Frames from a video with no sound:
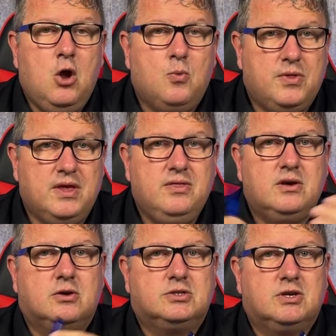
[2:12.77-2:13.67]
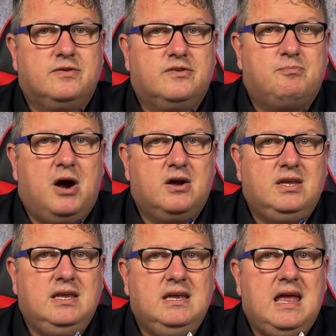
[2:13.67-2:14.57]
Within the Conservative
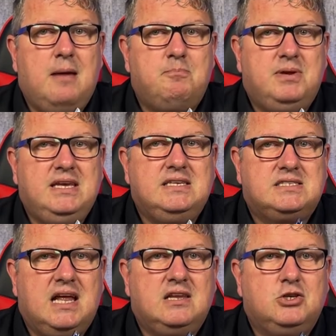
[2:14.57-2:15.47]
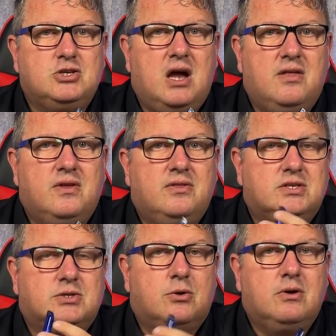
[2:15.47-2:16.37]
Party, MPs tell each other the
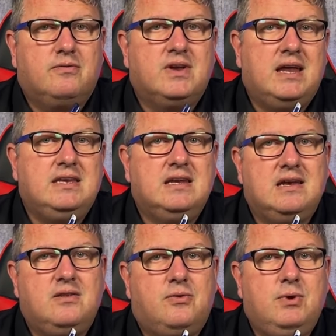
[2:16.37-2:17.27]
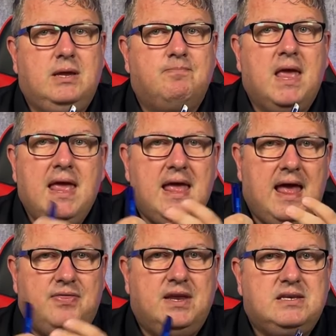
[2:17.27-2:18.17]
story of 1993.
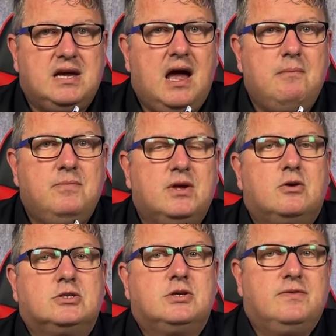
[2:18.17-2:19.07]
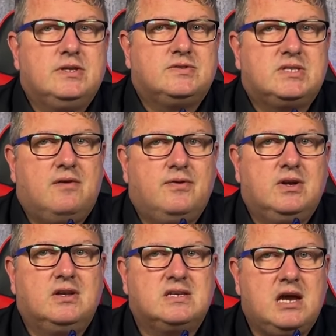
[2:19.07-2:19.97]
At that time, the Conservatives
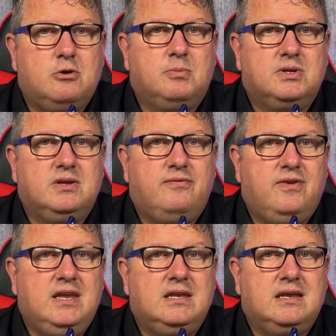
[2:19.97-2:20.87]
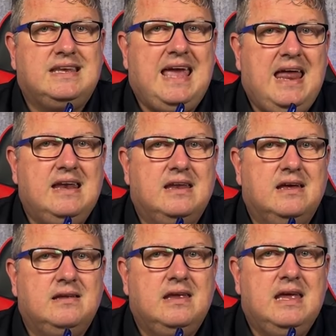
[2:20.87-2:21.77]
suffered a terrible defeat in
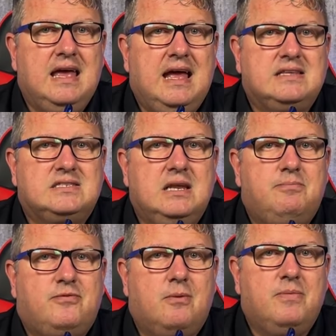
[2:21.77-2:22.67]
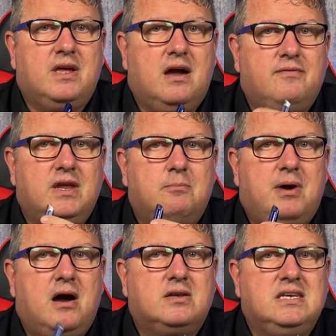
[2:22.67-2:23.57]
Canada and slipped from the governing
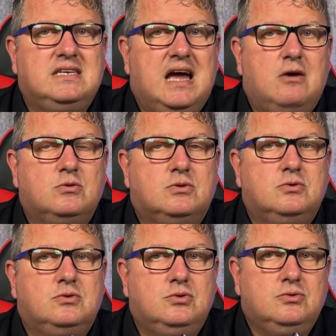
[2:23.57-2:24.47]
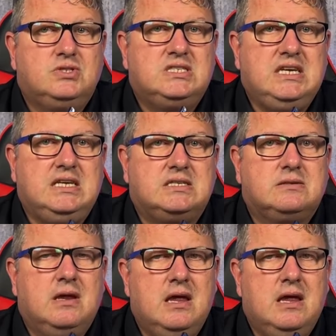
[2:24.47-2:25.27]
party down to two seats.